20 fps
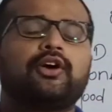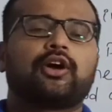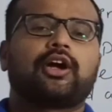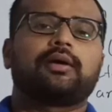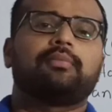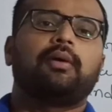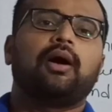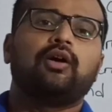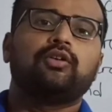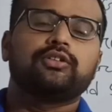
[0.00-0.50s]
talk
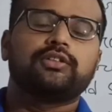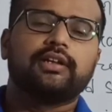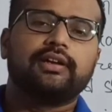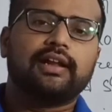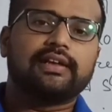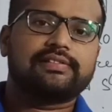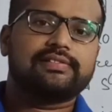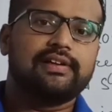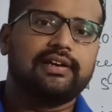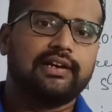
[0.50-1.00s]
about the
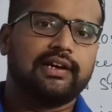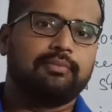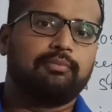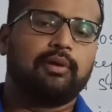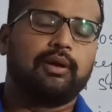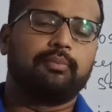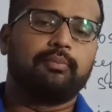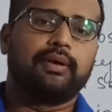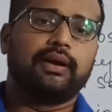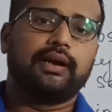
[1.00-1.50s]
national
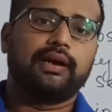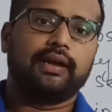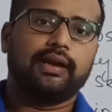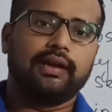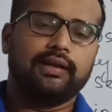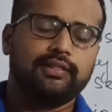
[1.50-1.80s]
development.